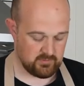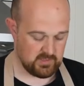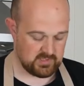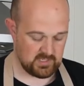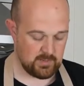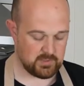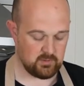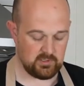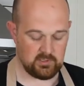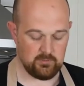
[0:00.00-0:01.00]
It's an
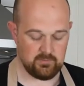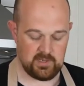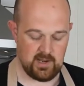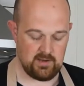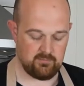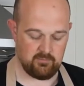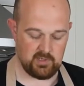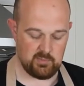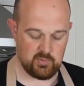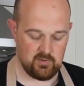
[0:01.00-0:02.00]
absolutely lovely knife, really
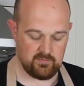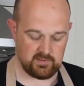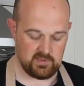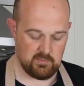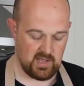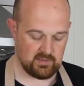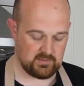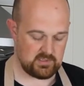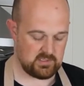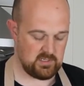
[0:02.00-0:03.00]
perfectly
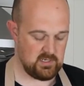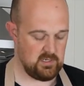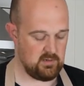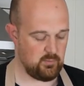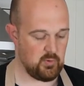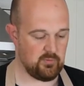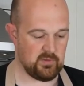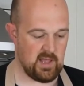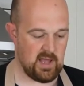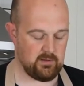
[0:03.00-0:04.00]
balanced, beautiful
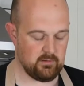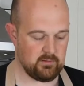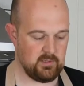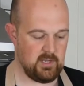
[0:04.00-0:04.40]
handle.